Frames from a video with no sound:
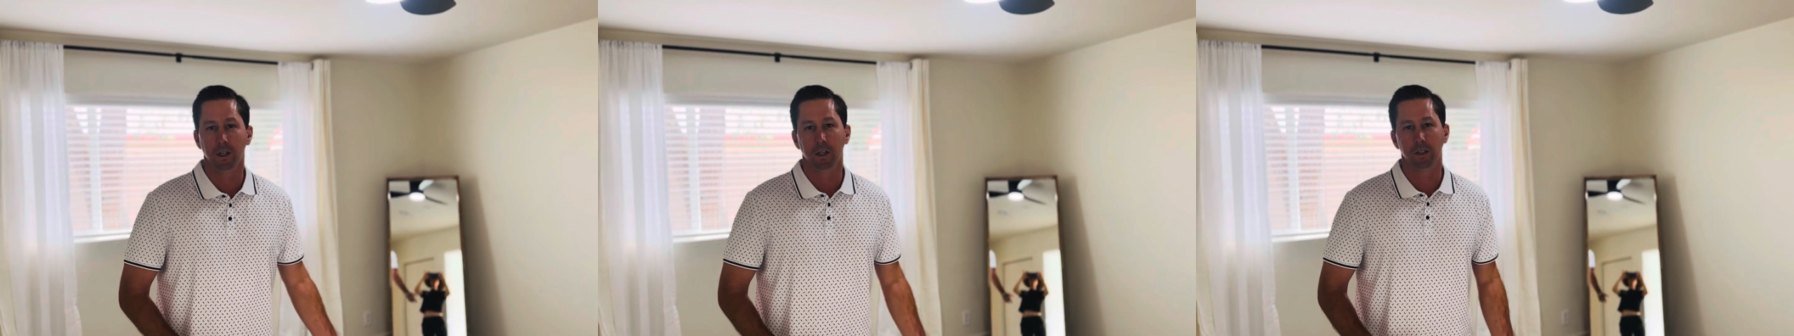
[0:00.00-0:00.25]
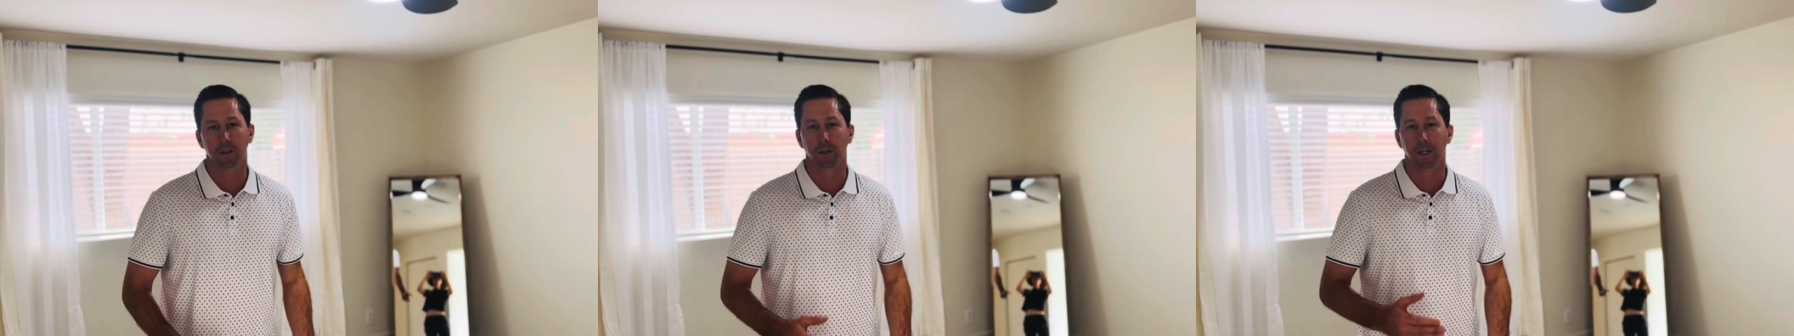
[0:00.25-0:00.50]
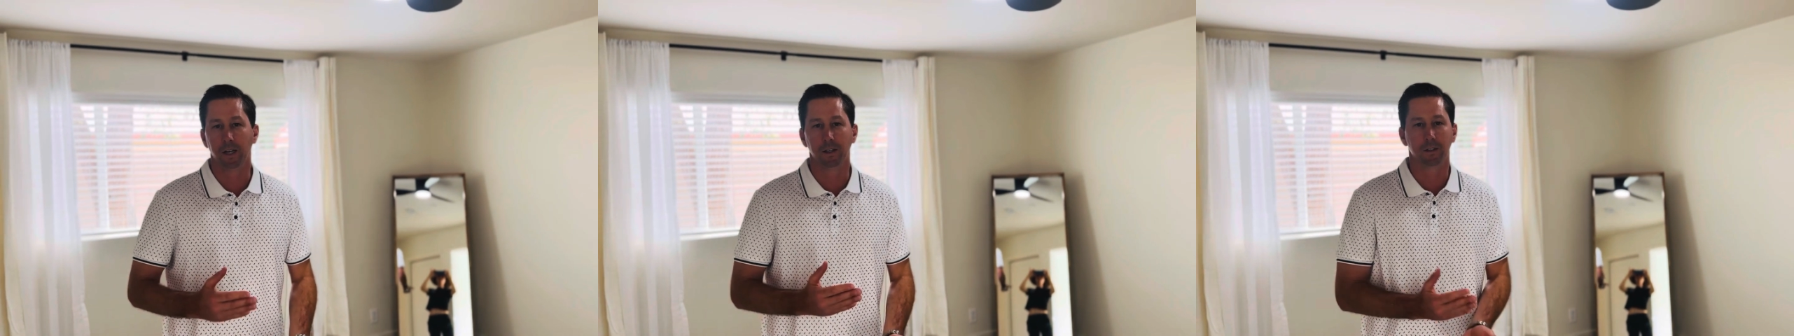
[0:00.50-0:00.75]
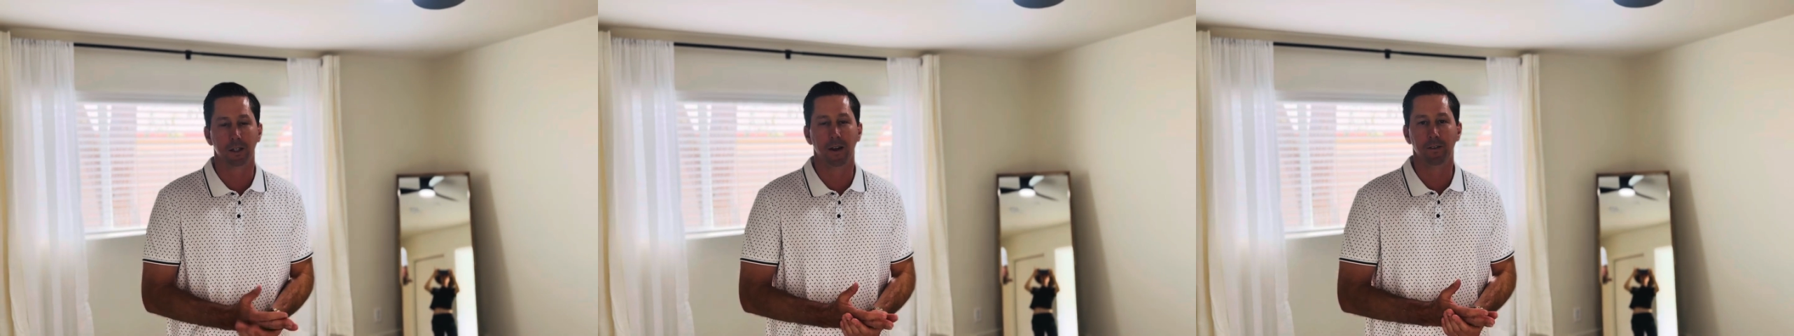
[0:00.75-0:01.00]
So again,
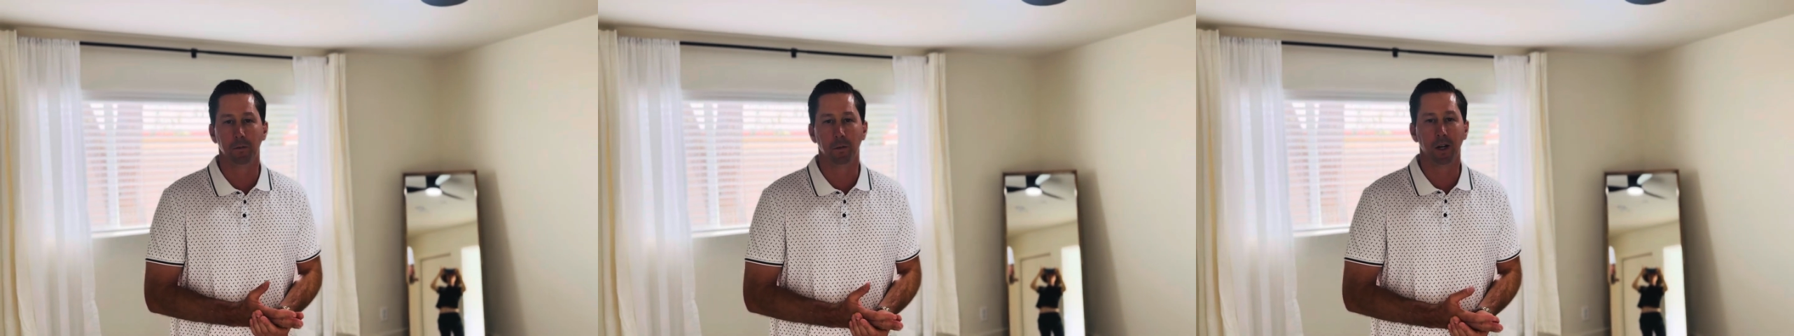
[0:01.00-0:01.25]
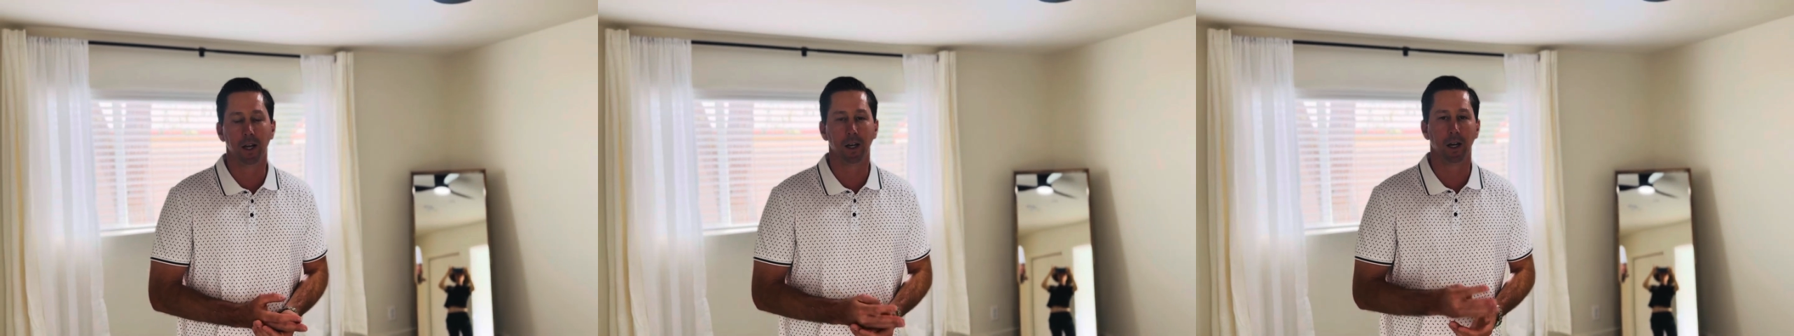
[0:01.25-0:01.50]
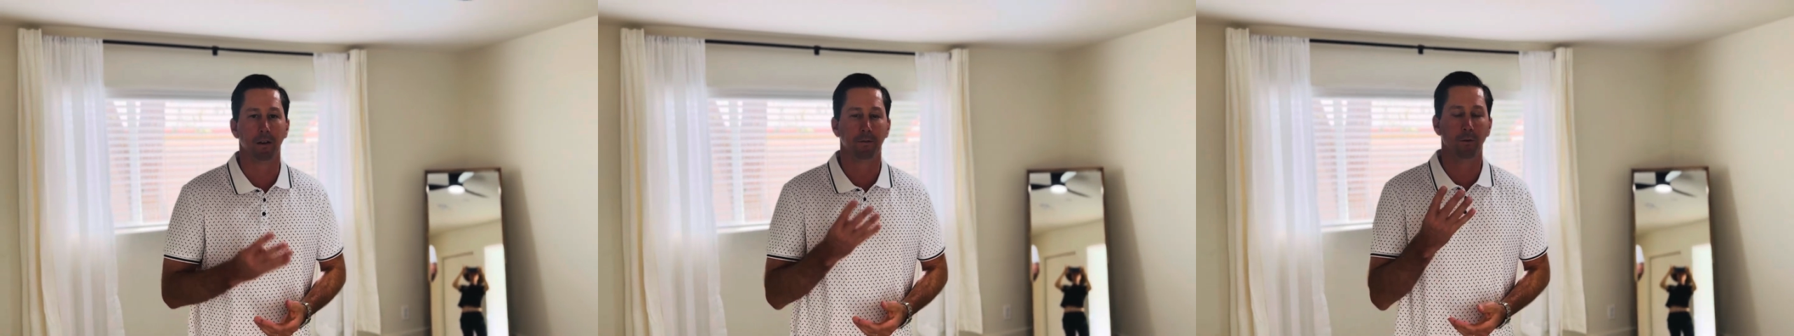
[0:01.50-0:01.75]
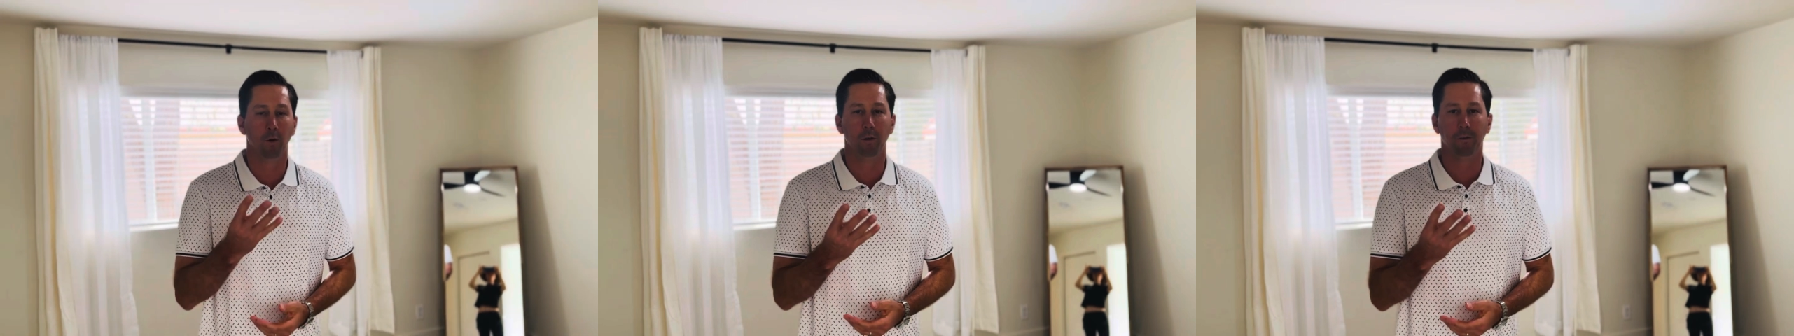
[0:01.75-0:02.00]
saving money. I got
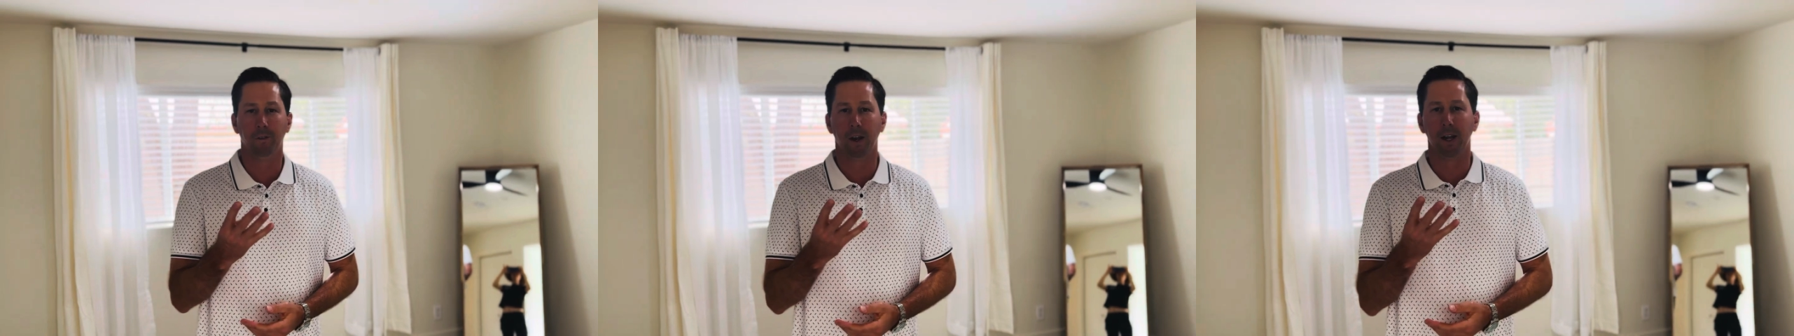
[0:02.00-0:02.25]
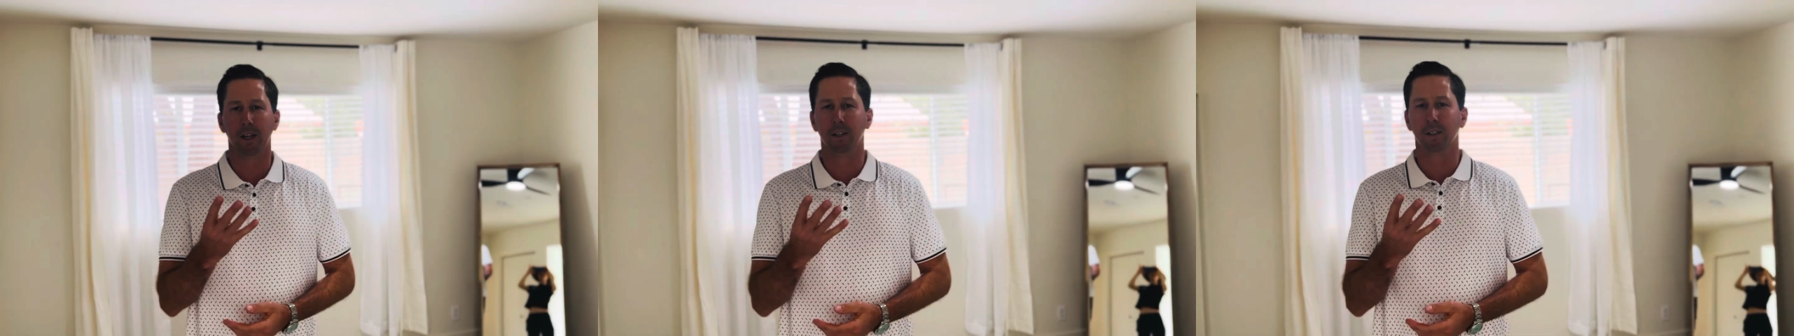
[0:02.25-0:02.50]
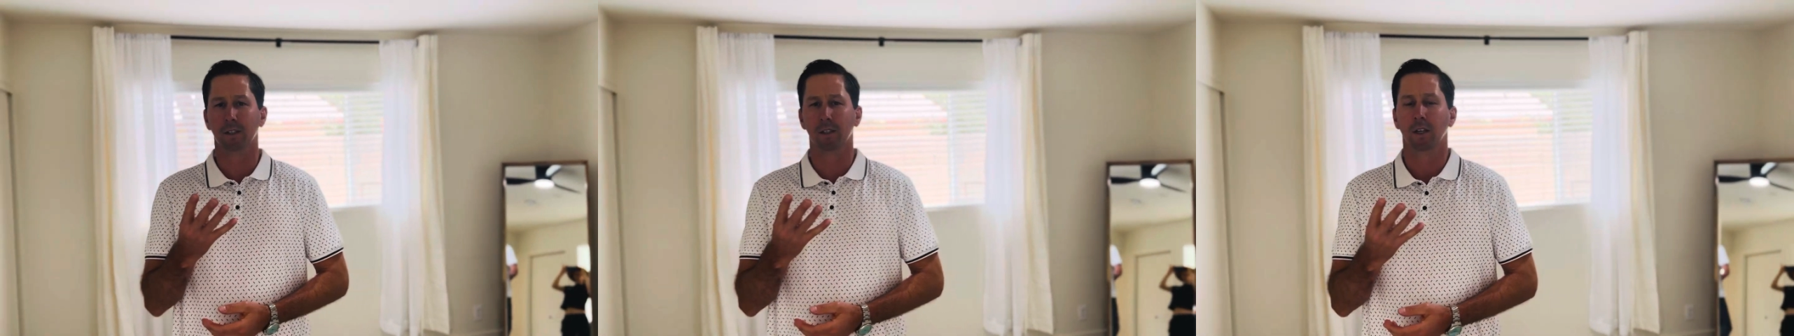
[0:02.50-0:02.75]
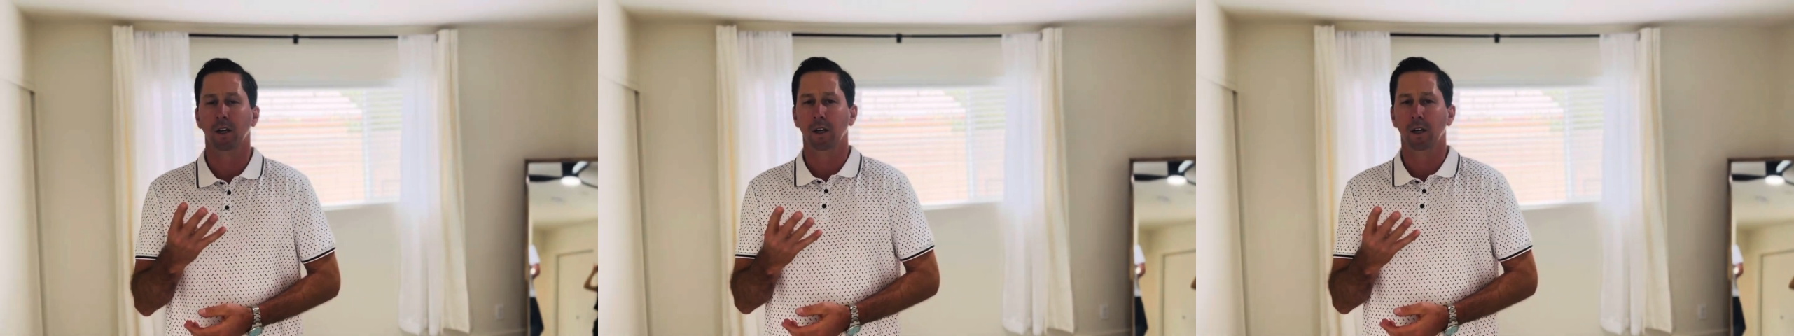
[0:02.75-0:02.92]
4 fans